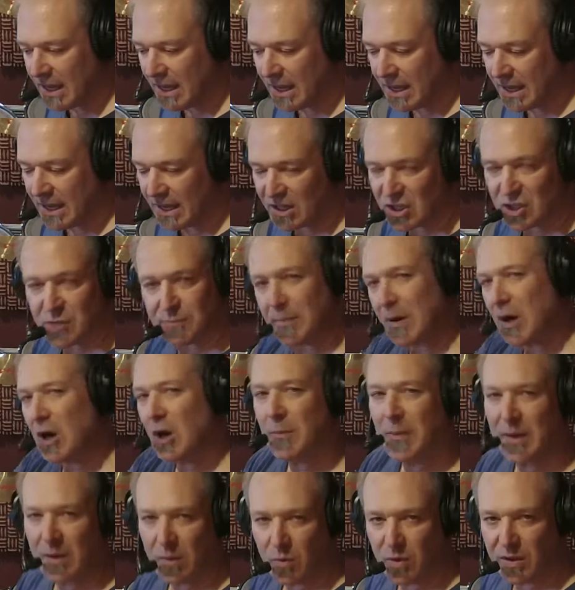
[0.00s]

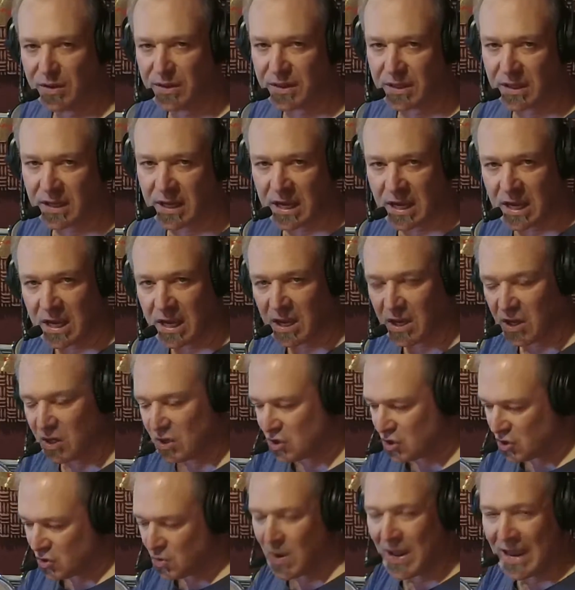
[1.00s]
experiment with
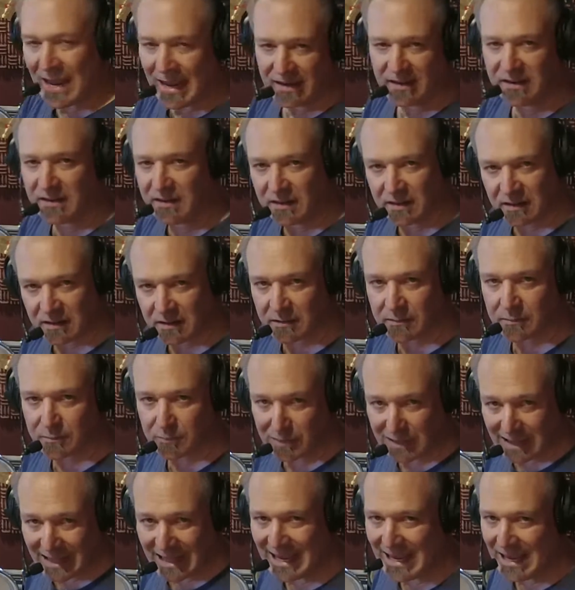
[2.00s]
two-handed
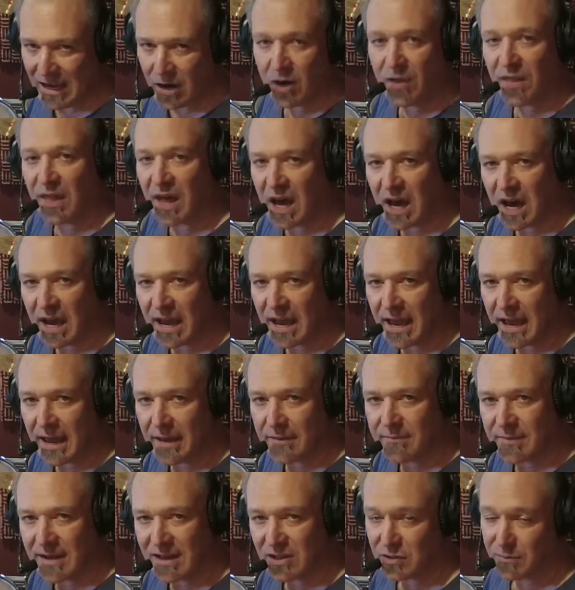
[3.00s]
playing on the hi-hat
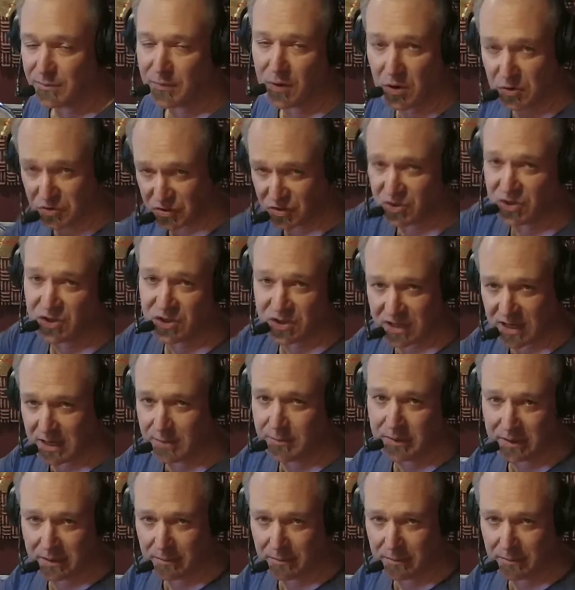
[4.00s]
as opposed to just keeping the